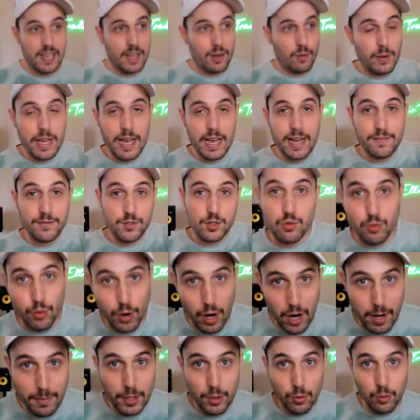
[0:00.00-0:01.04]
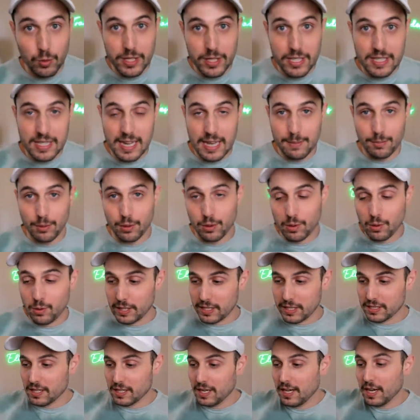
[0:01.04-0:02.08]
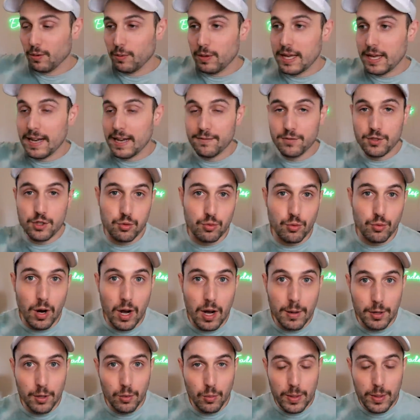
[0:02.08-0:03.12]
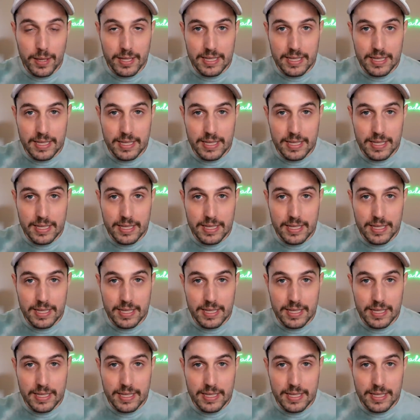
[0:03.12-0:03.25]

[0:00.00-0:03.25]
We have drama with stablecoins. We have drama with